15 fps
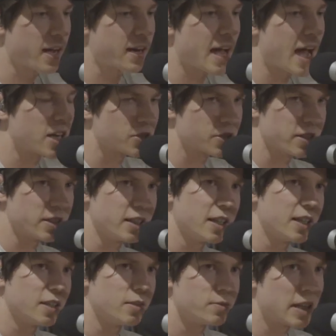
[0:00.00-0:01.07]
Ashley Lee.
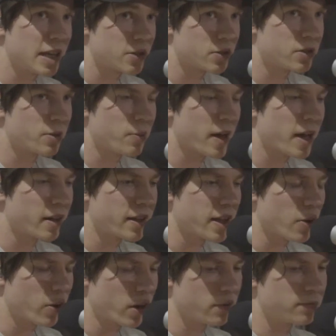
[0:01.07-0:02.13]
That's the band that they were
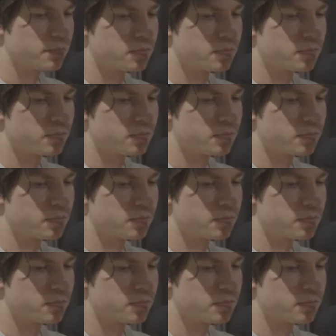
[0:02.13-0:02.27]
in.